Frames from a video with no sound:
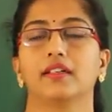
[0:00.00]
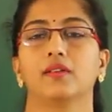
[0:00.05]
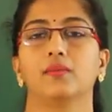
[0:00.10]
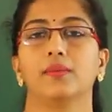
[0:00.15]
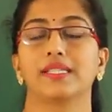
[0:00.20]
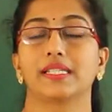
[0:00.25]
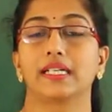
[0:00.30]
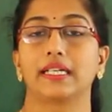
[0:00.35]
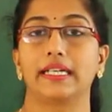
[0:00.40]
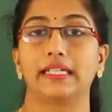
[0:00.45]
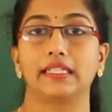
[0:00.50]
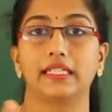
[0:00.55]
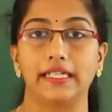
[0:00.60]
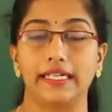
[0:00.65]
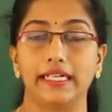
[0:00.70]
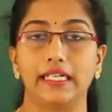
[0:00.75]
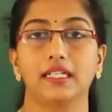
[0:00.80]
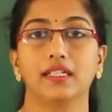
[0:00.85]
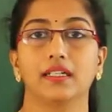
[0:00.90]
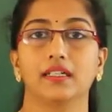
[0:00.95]
We studied
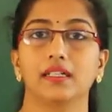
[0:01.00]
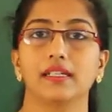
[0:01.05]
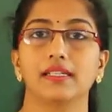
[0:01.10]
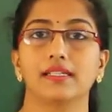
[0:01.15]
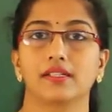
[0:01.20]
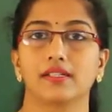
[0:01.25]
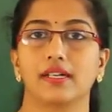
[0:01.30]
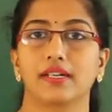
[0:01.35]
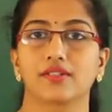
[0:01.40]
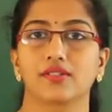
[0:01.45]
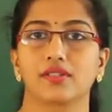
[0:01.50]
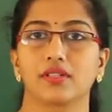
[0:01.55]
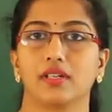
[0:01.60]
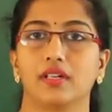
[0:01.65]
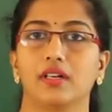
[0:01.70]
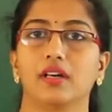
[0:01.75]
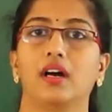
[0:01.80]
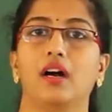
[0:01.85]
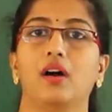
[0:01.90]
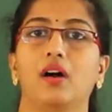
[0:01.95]
the internal
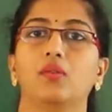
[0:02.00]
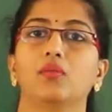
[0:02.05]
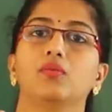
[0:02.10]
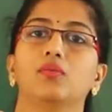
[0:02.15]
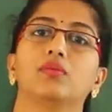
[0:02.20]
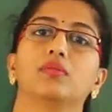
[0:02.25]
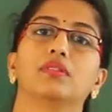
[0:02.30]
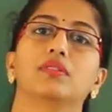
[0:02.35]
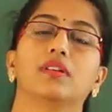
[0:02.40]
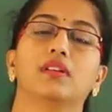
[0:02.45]
structure, how